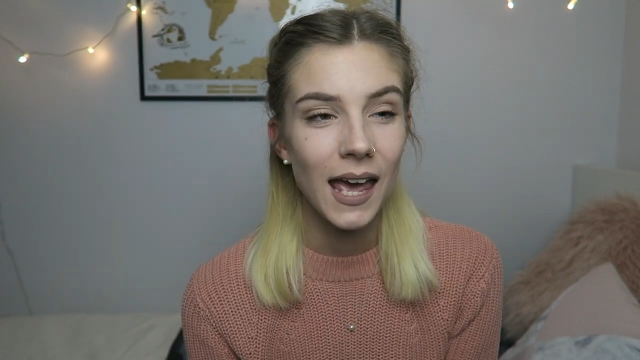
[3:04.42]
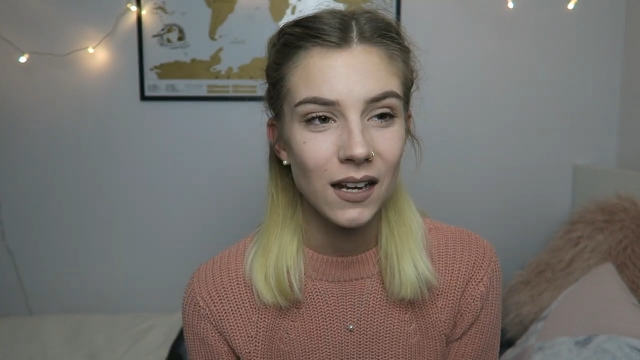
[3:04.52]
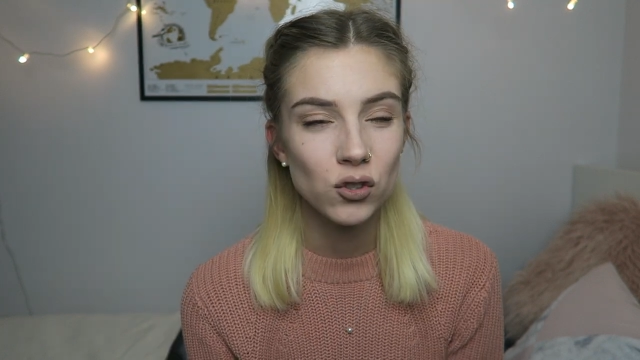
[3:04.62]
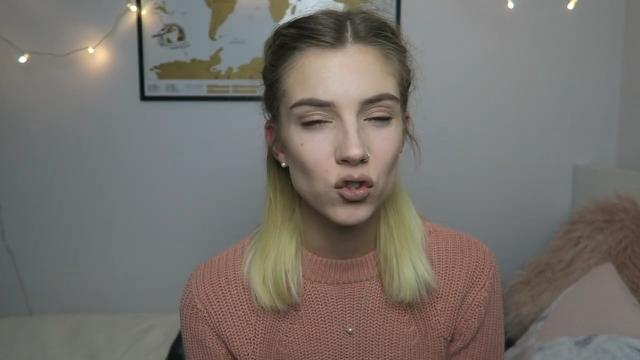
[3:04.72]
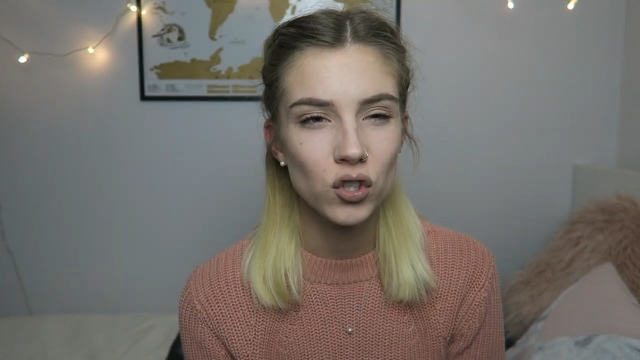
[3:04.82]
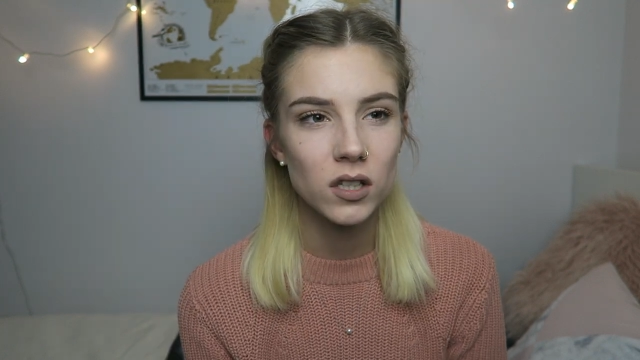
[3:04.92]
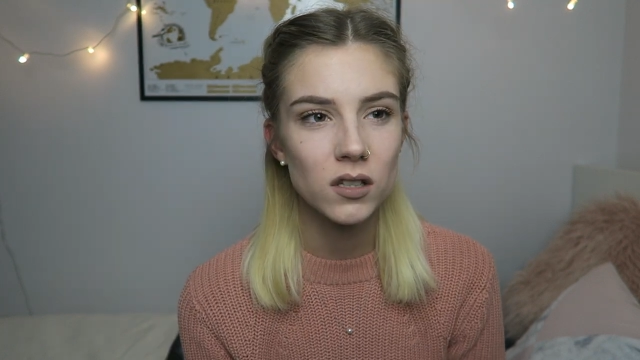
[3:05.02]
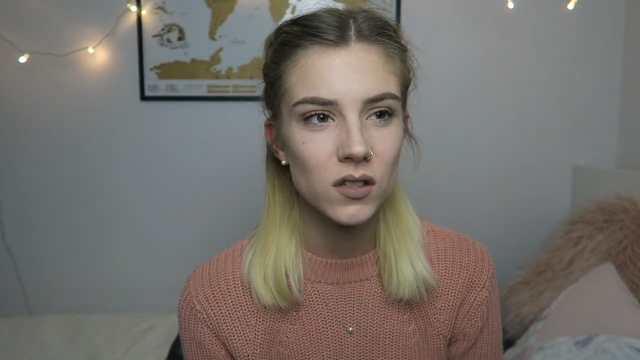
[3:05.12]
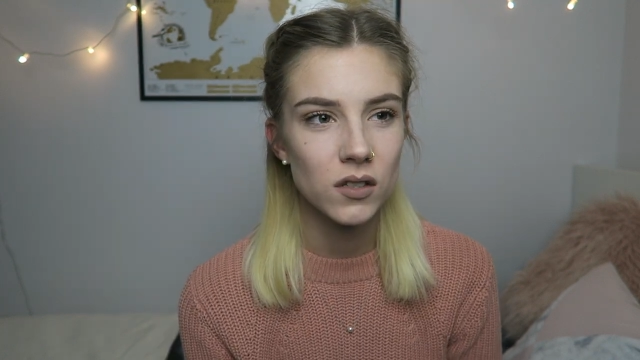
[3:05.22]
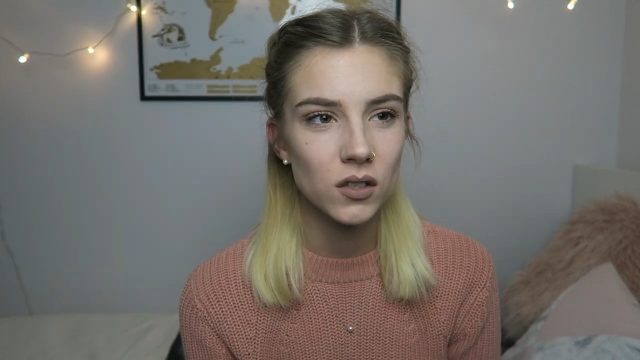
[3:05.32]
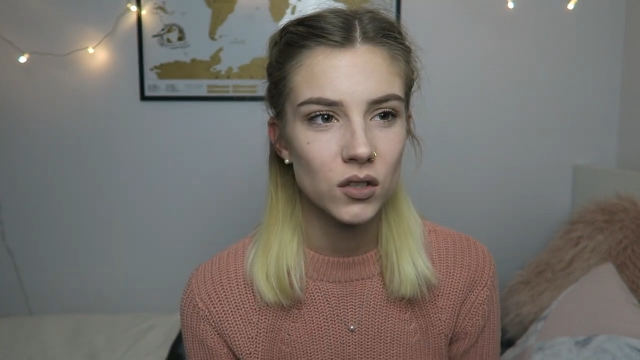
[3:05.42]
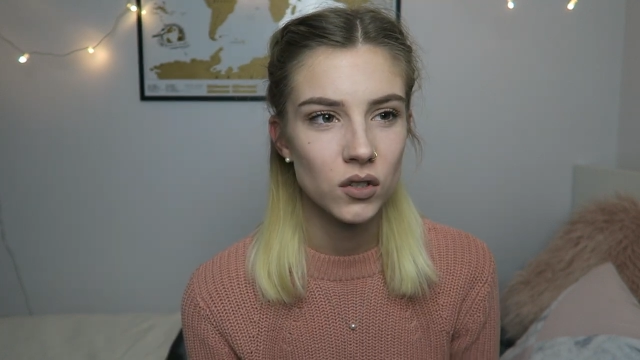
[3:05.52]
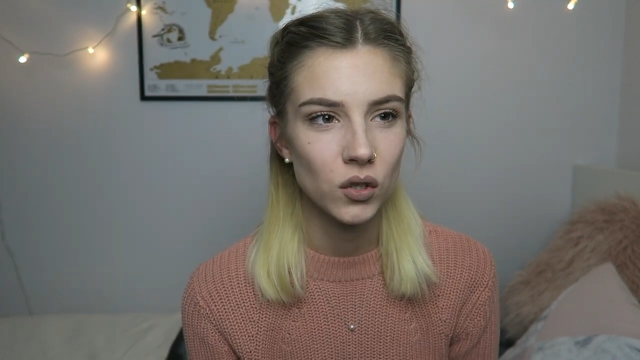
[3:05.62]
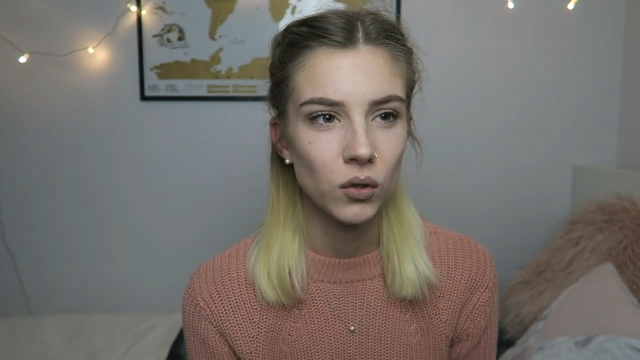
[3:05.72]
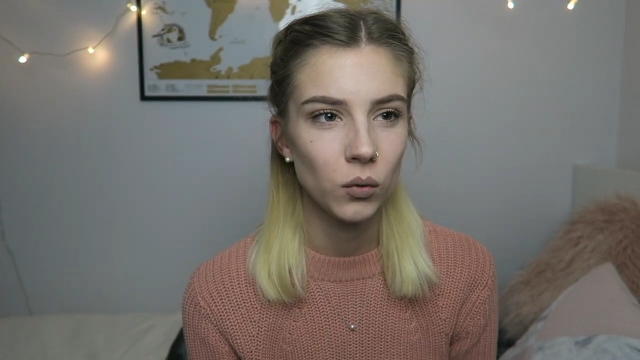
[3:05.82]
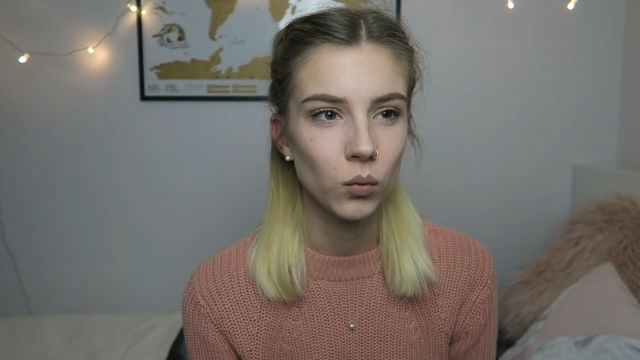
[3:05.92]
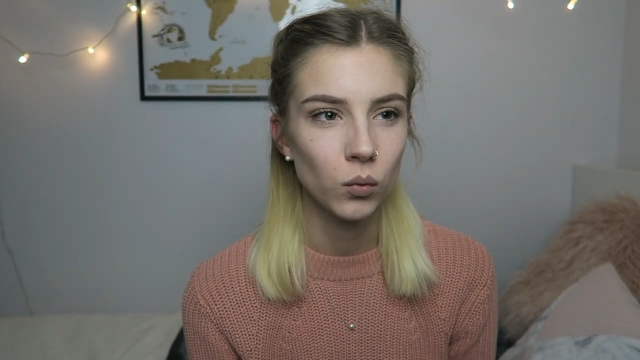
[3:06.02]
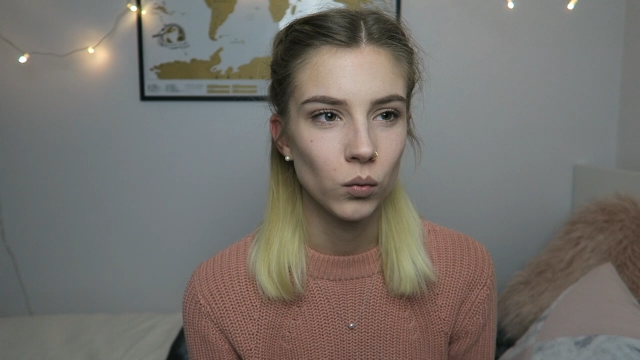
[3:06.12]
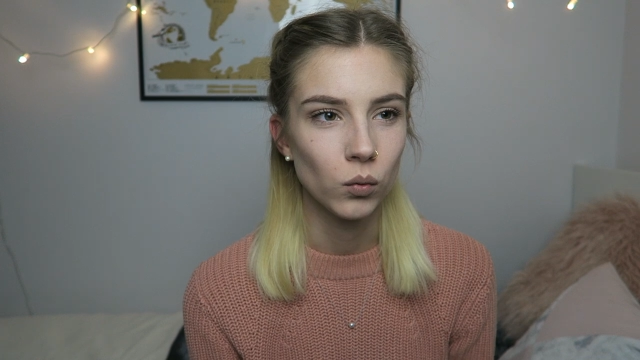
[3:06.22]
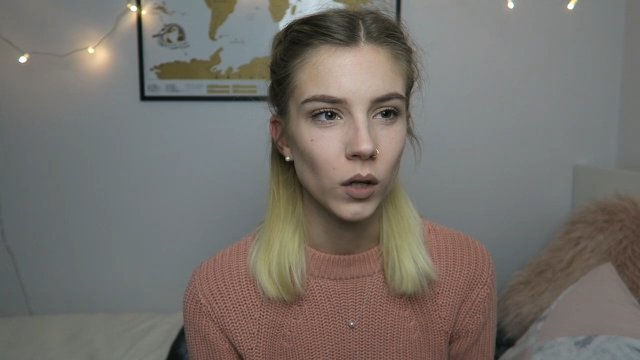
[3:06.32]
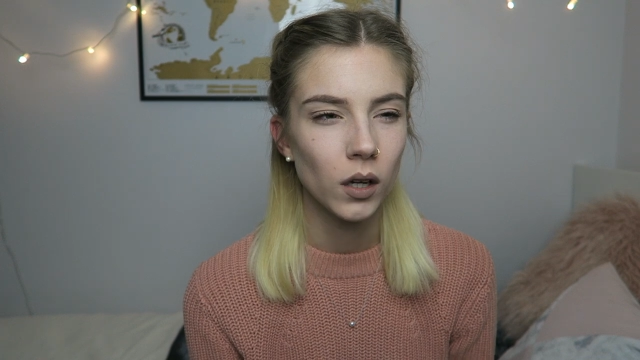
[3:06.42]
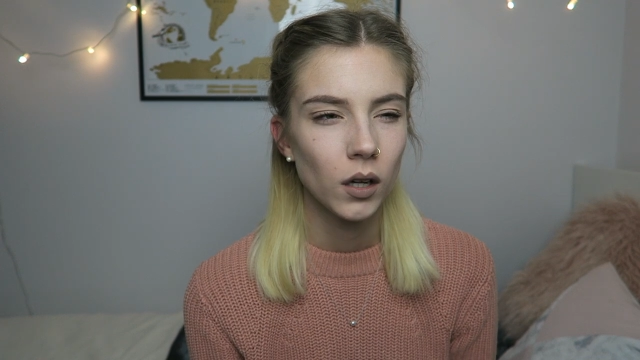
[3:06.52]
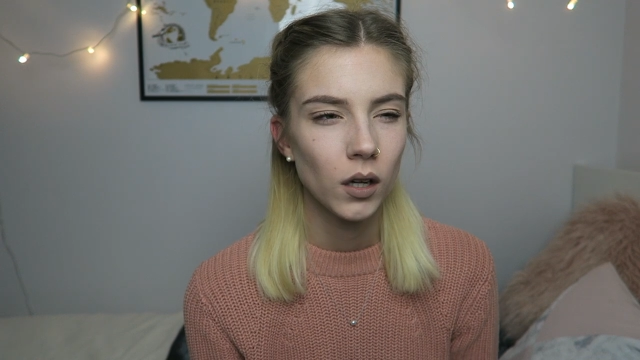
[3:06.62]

entrance to